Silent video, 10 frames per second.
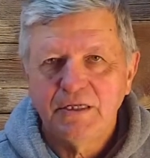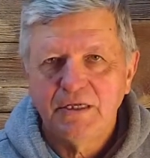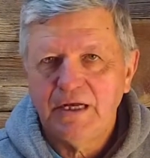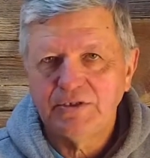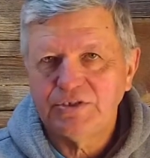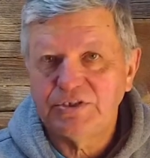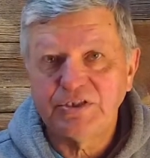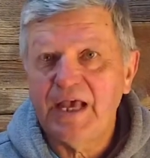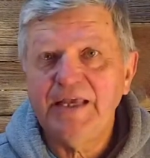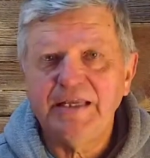our
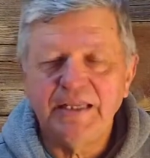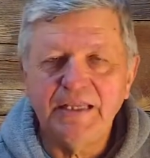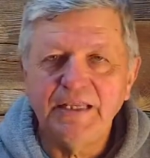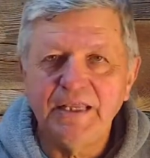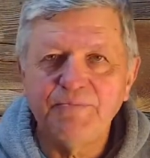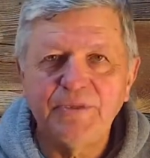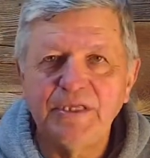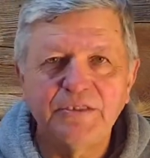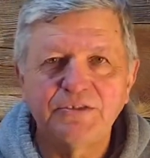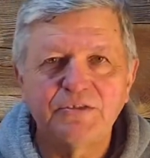society and keep
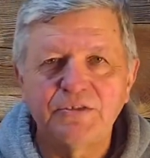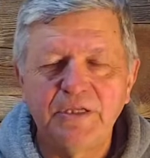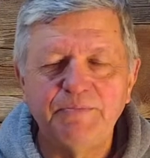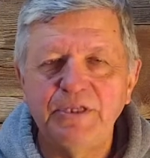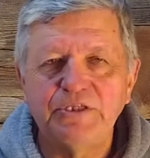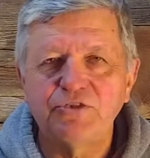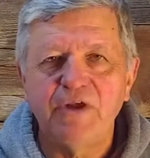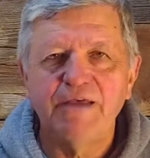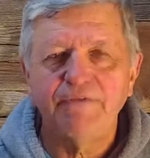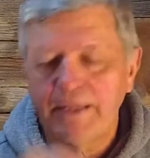things
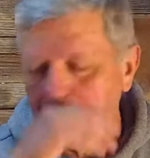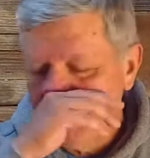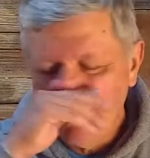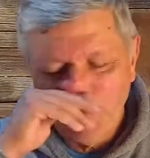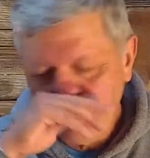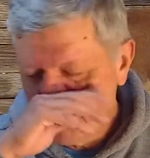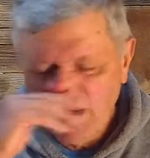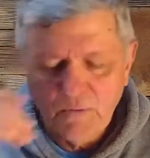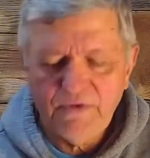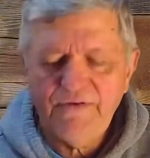traveling.
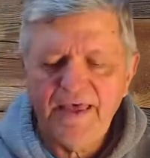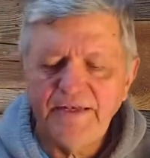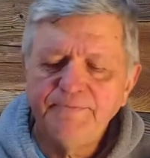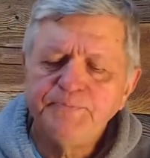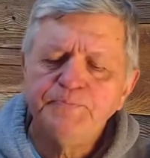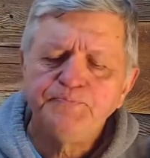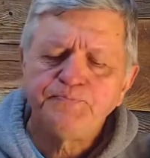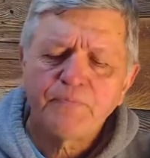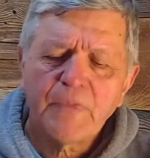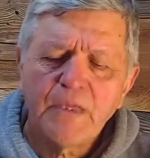We've had
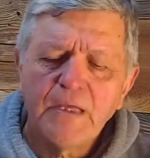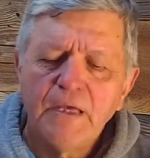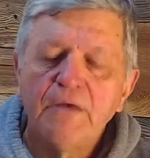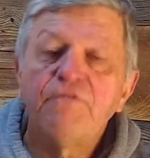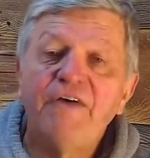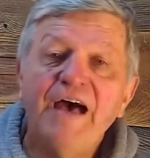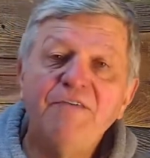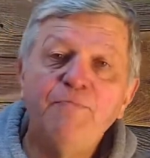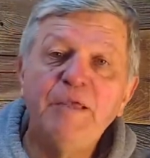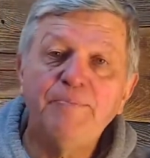
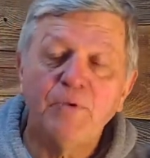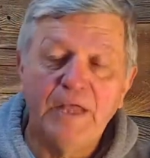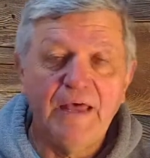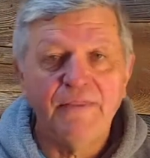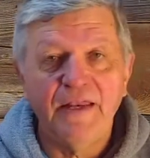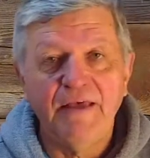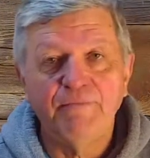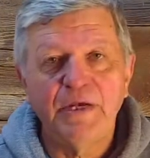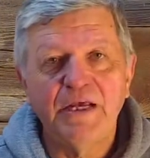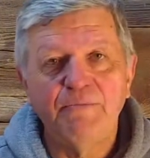5 people now that have
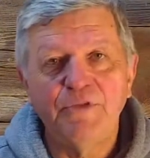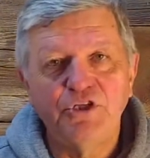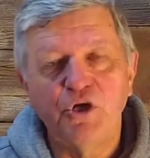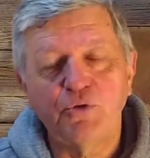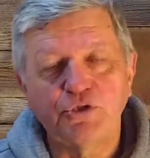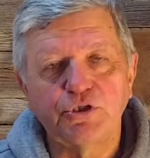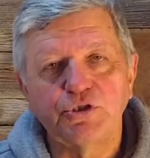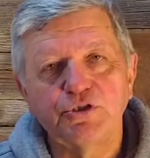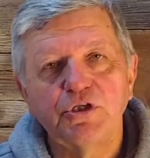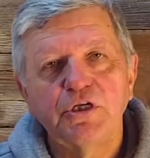become the
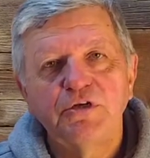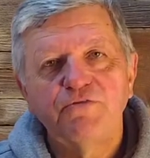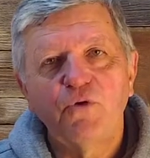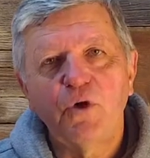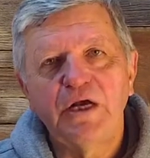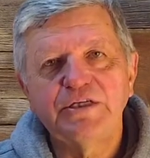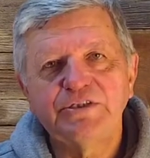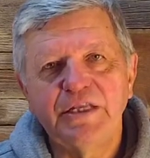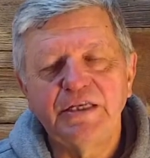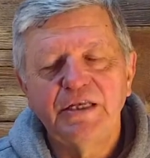jokesters for us
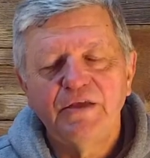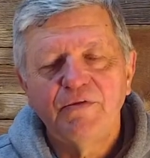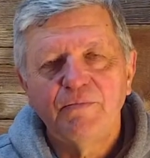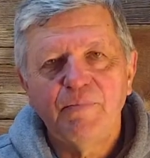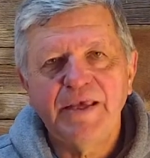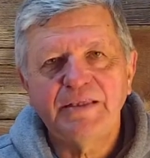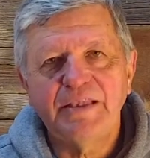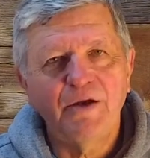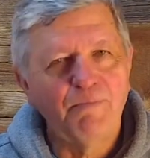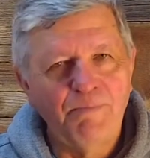that make
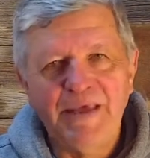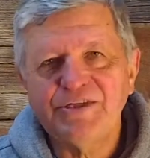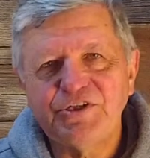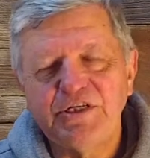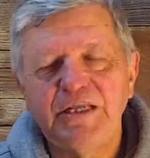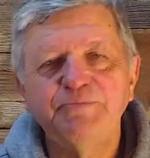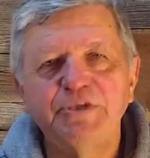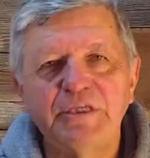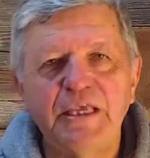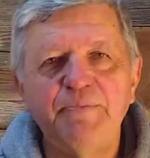their best attempts
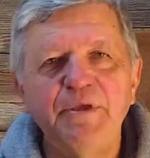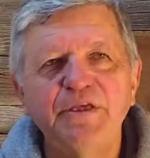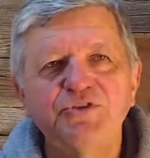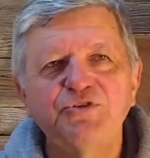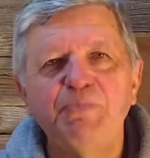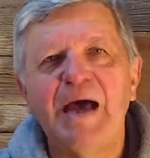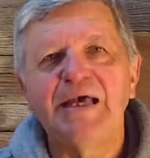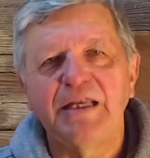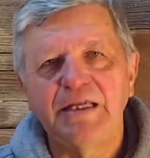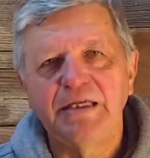at keeping us
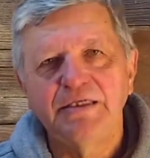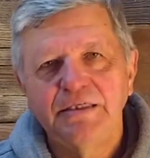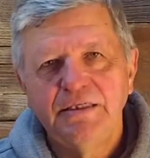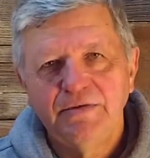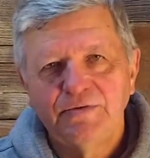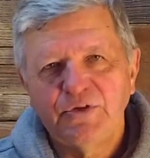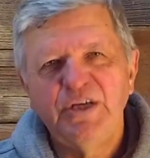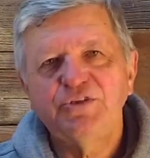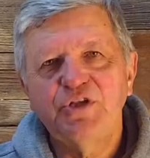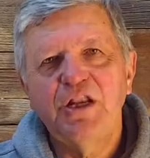smiling. So
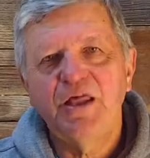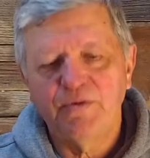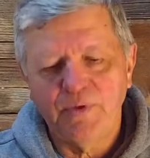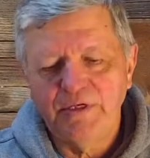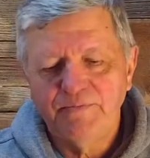here's another one.